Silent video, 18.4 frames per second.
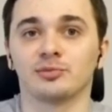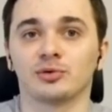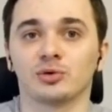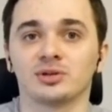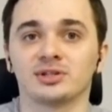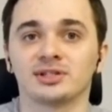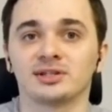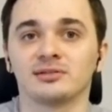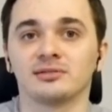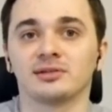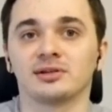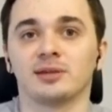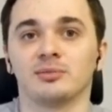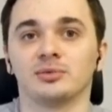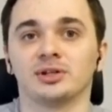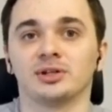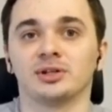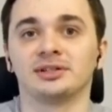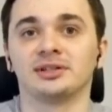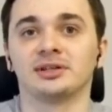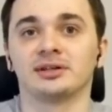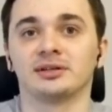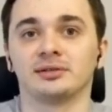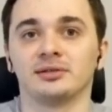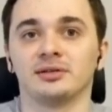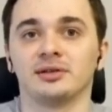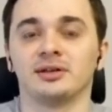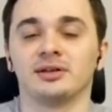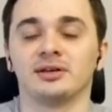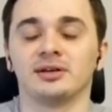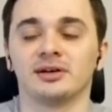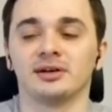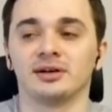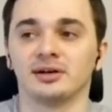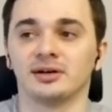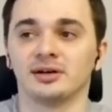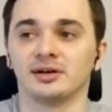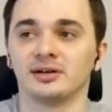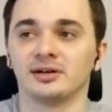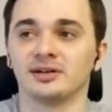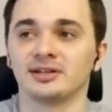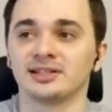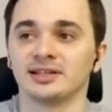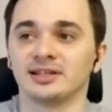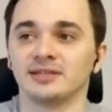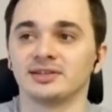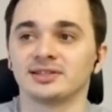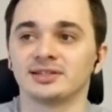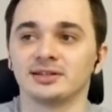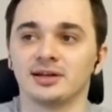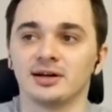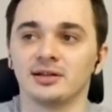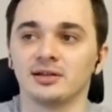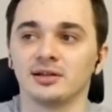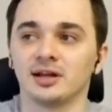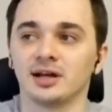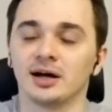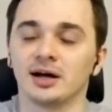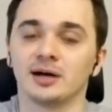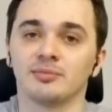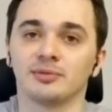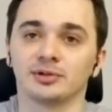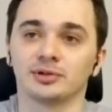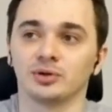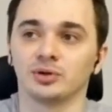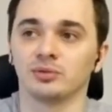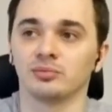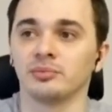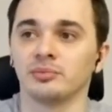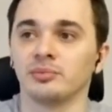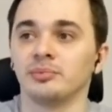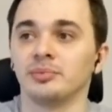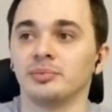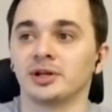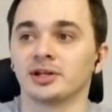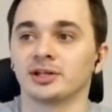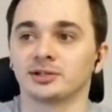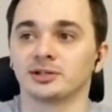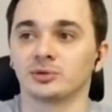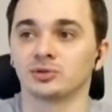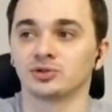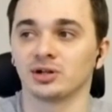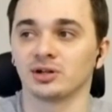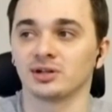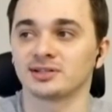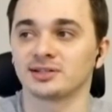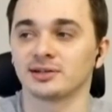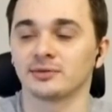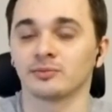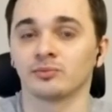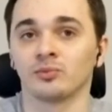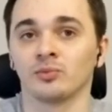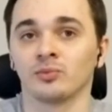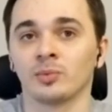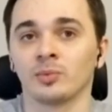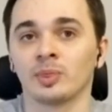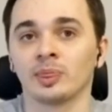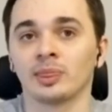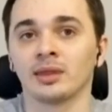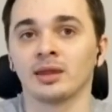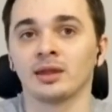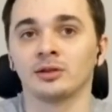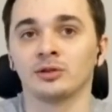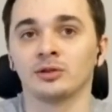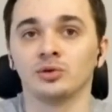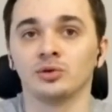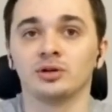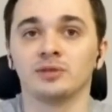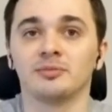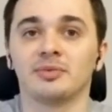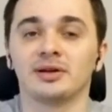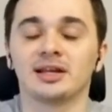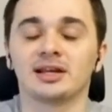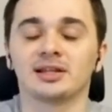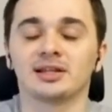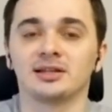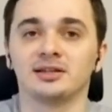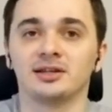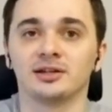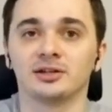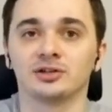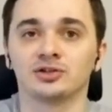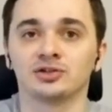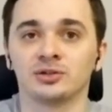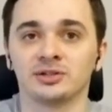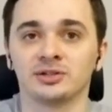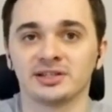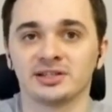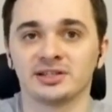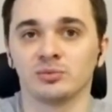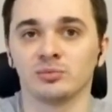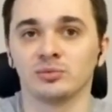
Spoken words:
So a particular OSPF query would freeze and then reload the switch.